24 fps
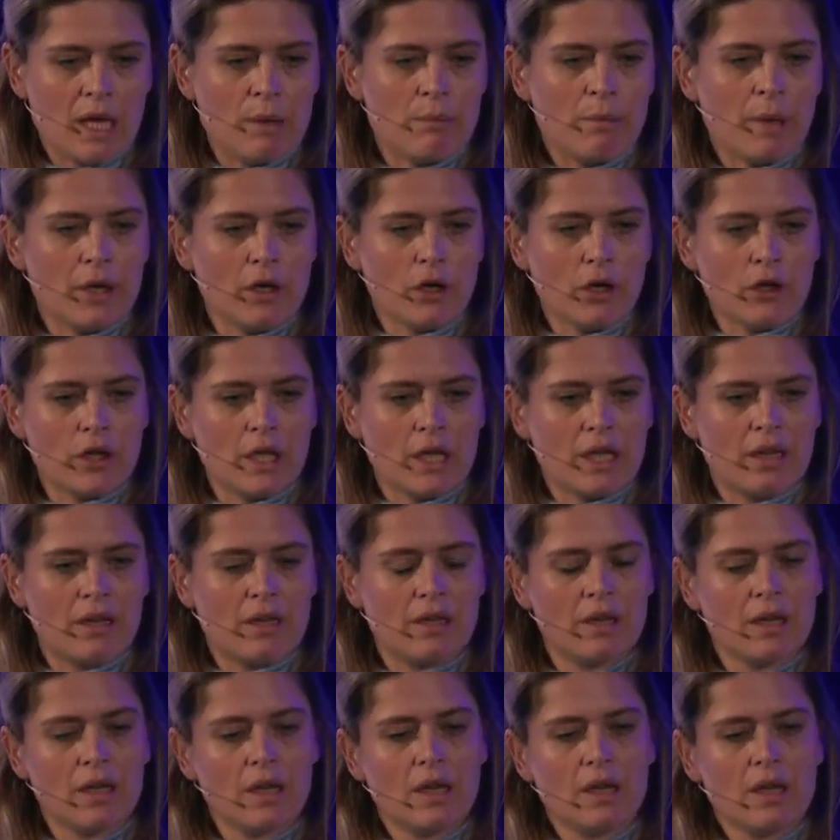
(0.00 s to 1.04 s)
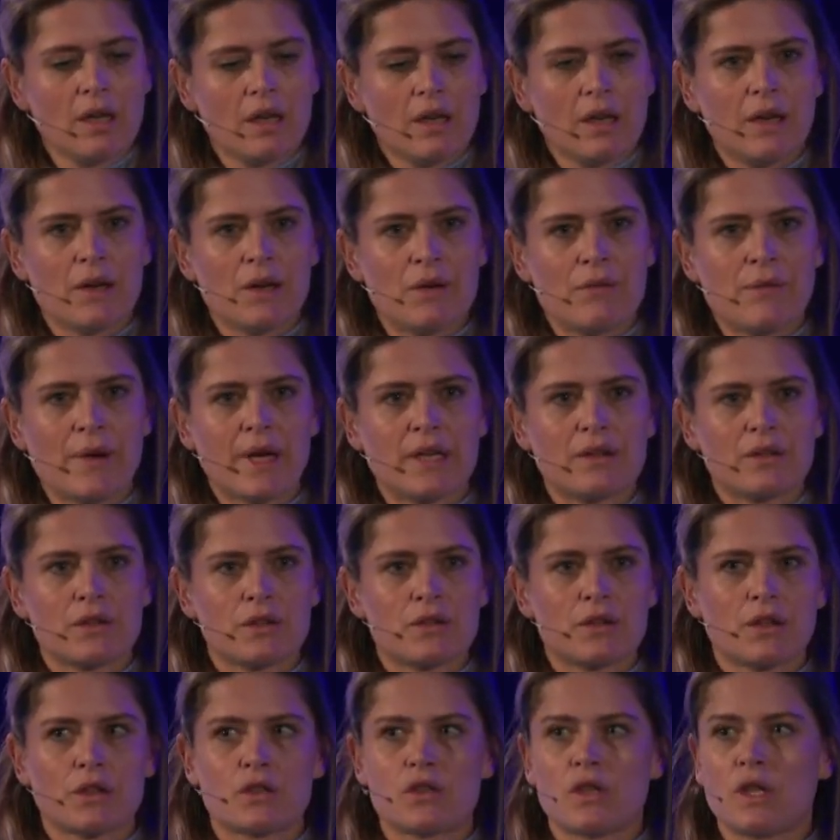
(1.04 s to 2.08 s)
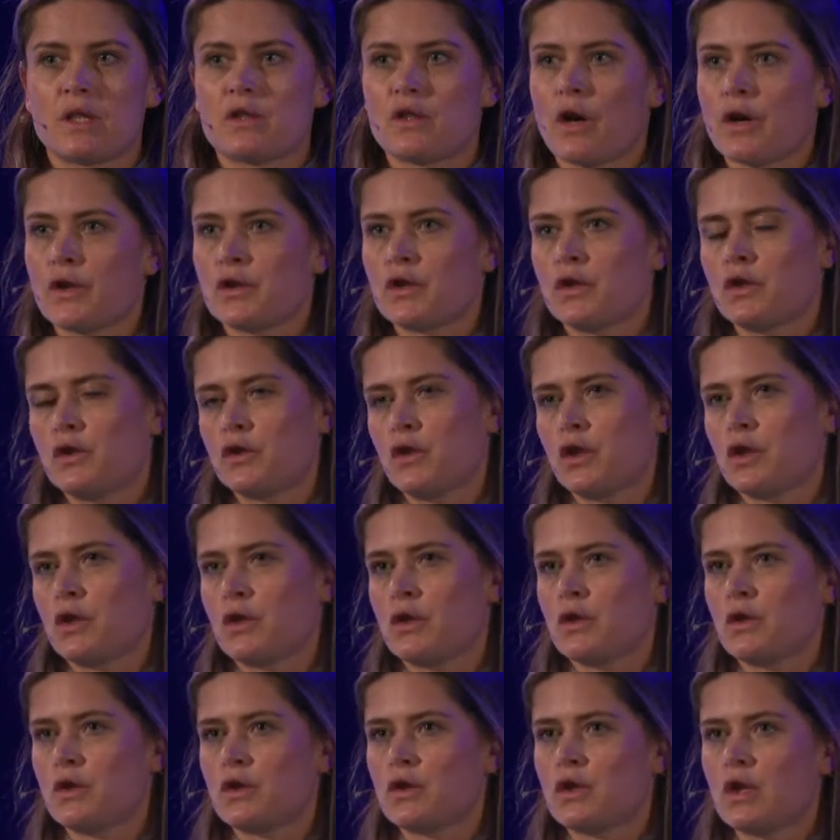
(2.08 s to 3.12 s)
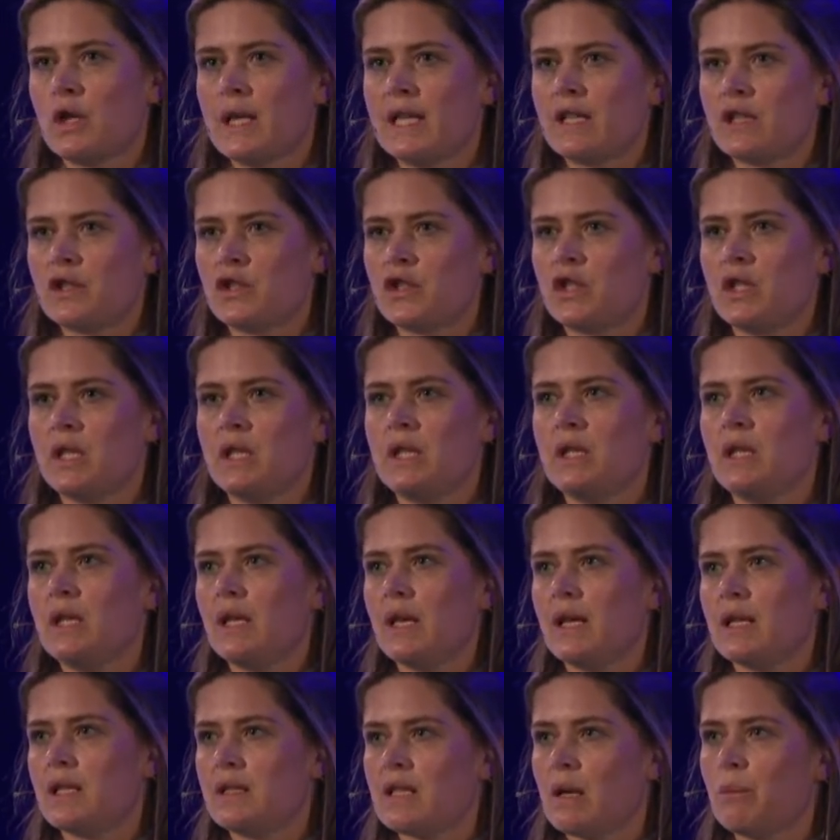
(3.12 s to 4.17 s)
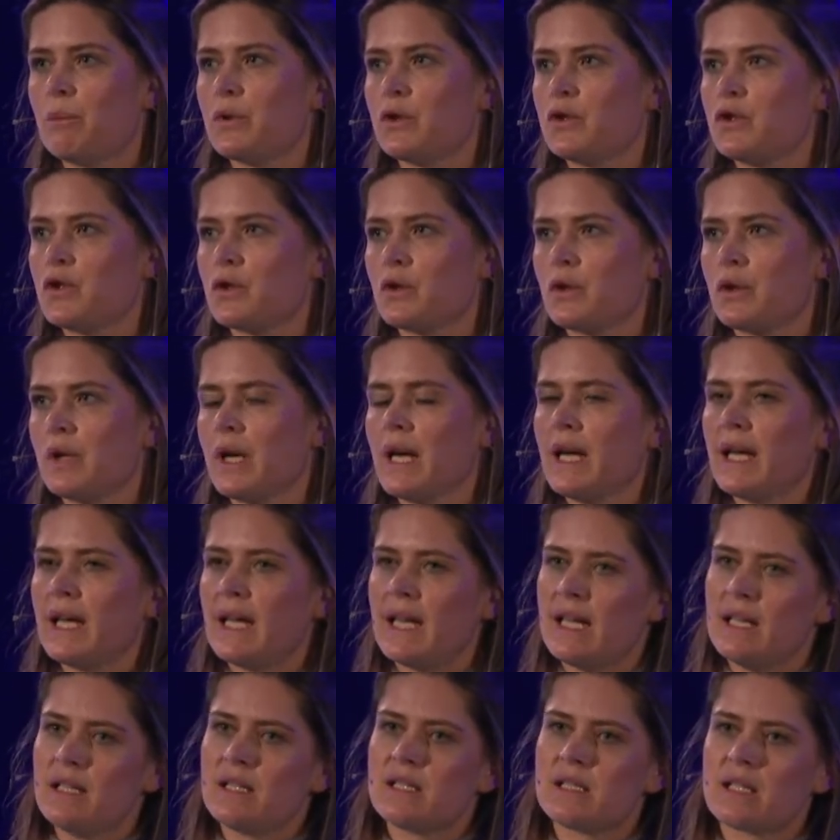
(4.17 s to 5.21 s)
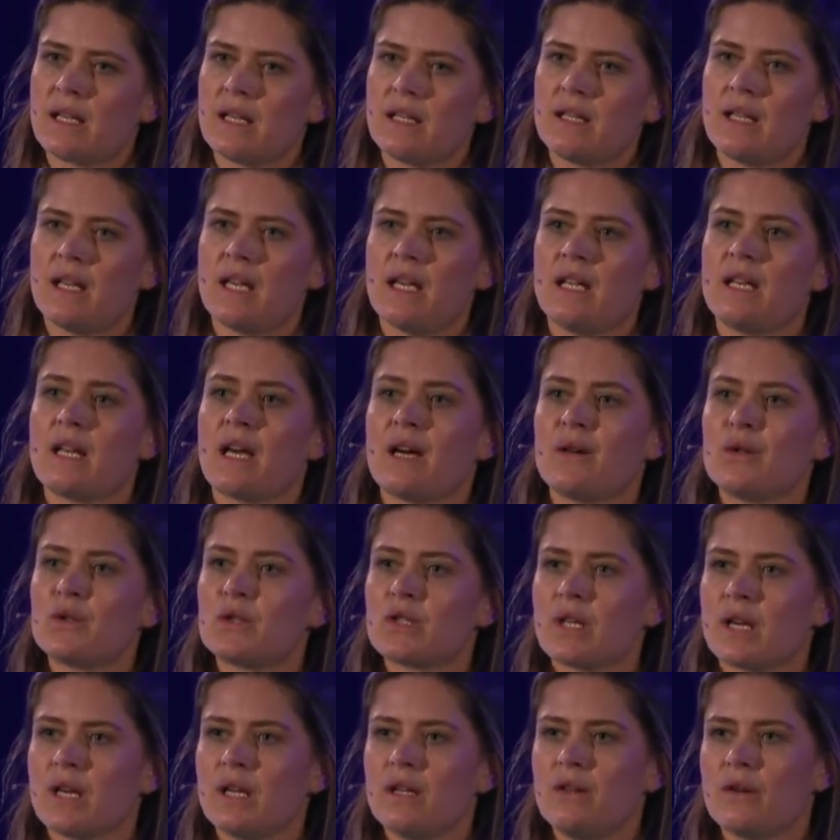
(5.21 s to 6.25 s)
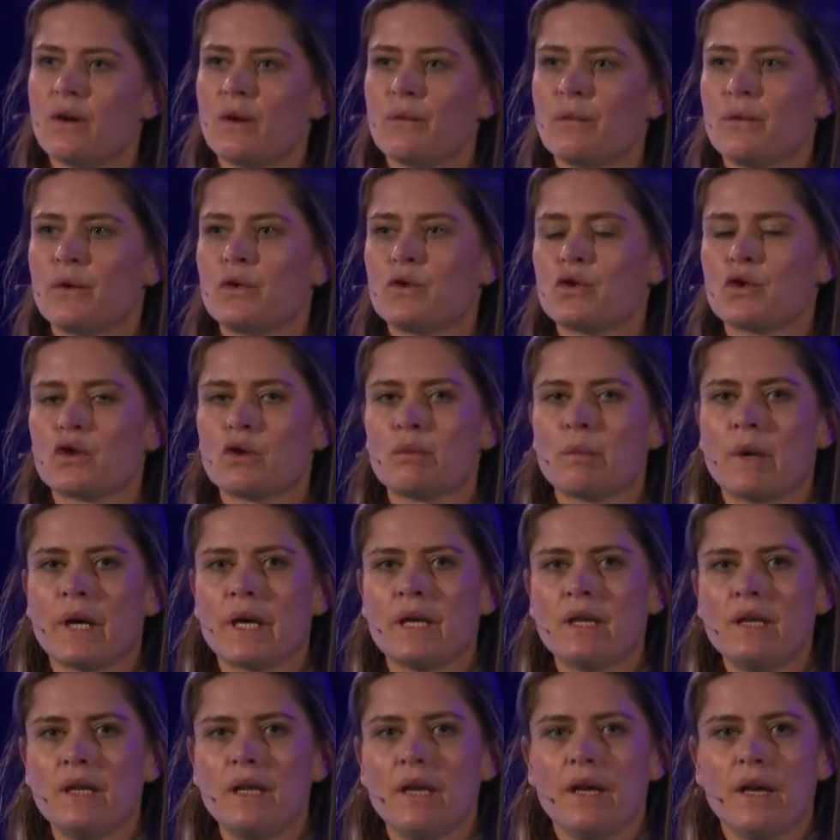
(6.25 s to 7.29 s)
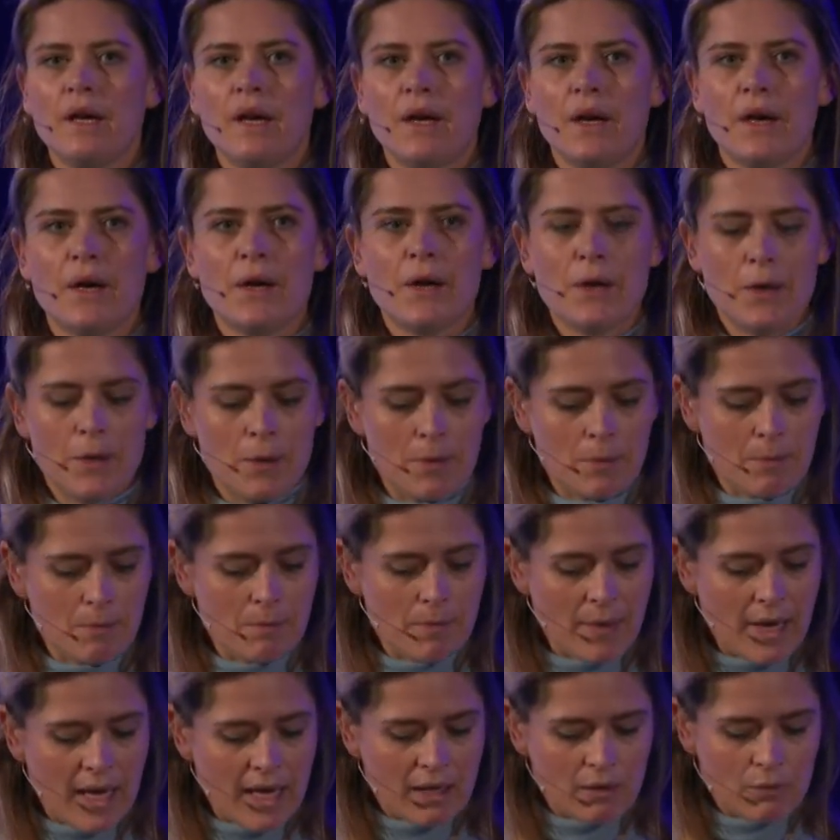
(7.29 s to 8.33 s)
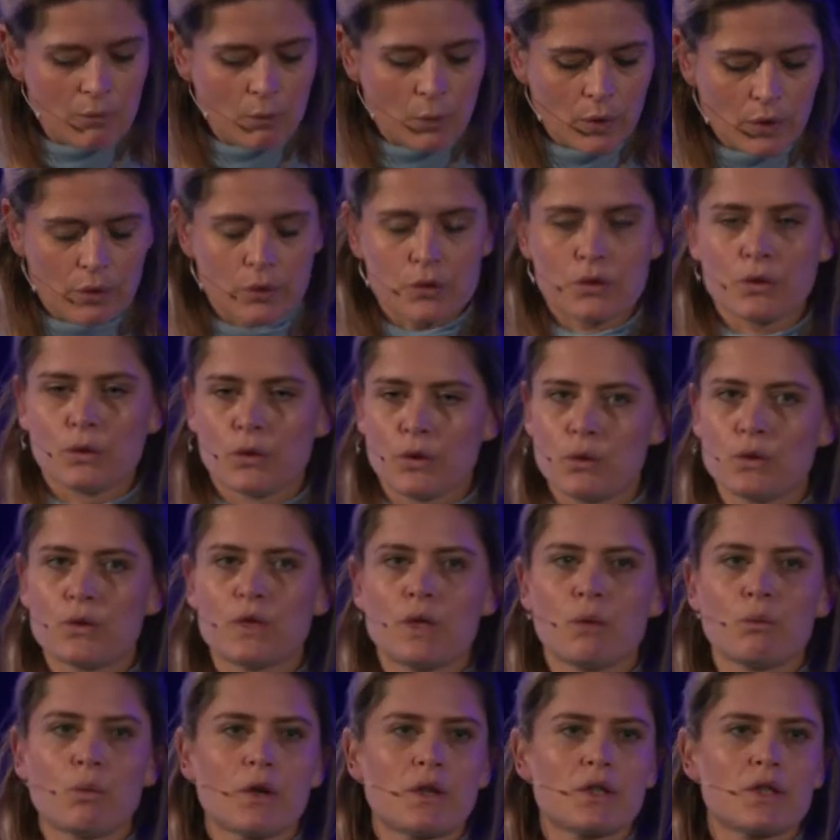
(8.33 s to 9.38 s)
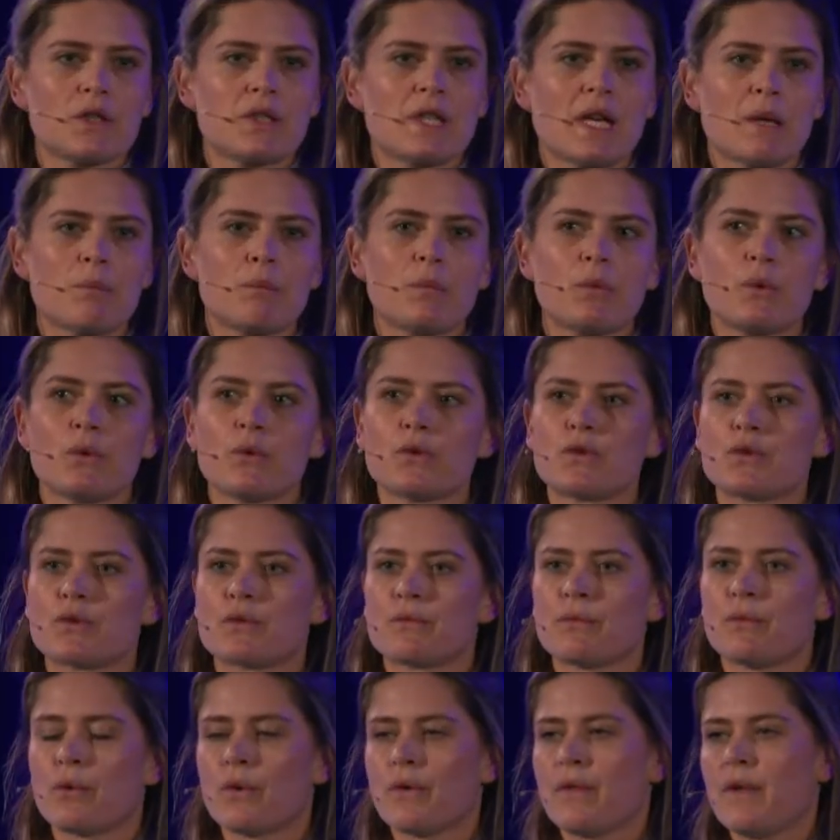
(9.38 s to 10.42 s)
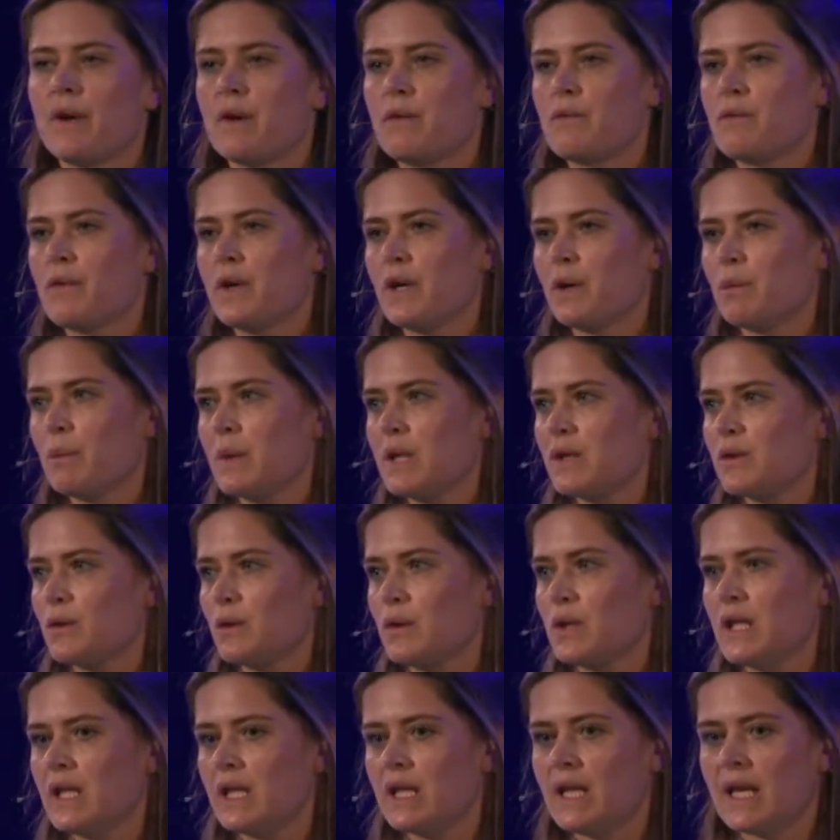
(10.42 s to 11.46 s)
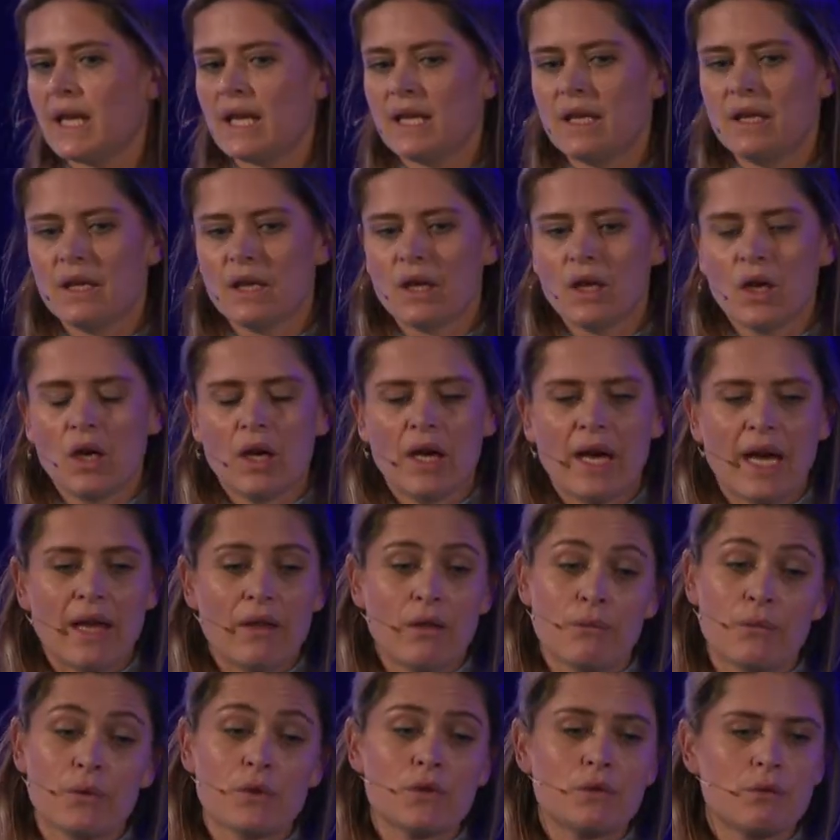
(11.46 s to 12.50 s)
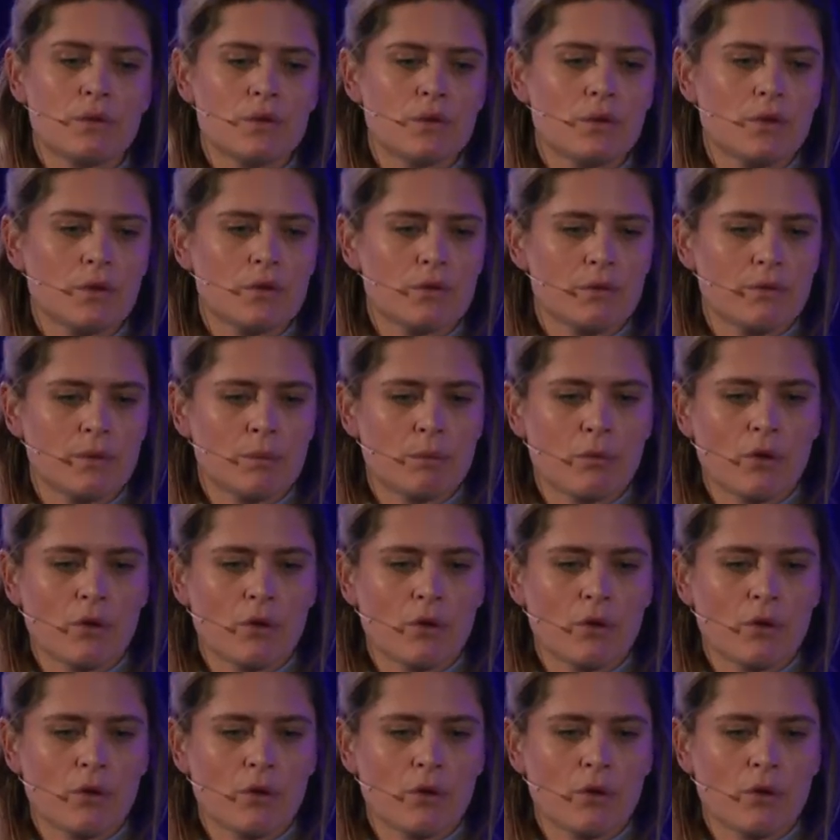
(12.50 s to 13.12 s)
abiotic factors such as oxygen, salinity, and temperature inside and outside of the turbine. And we're also using water samples for the environmental DNA. And the first results were